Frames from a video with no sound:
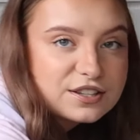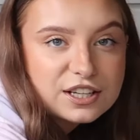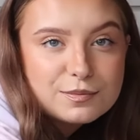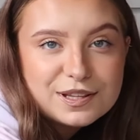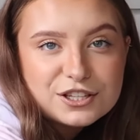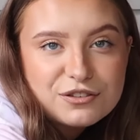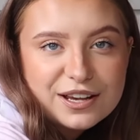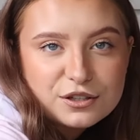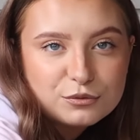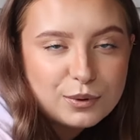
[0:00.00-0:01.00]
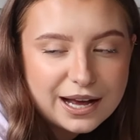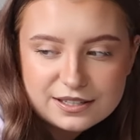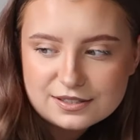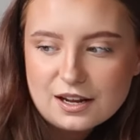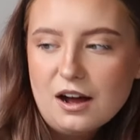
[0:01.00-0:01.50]
just gonna be the stress of where
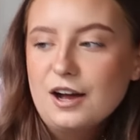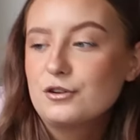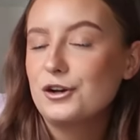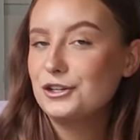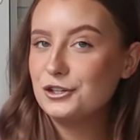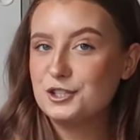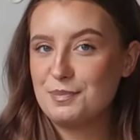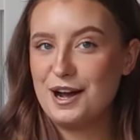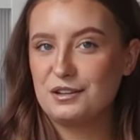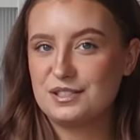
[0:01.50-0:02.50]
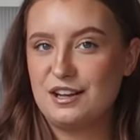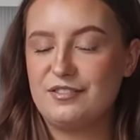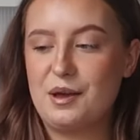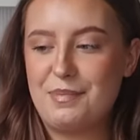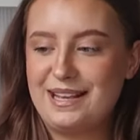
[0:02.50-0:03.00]
to start. I've got a huge pile of stuff
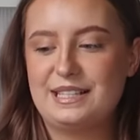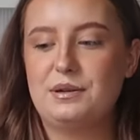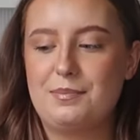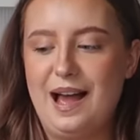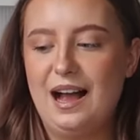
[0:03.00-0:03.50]
that I basically want to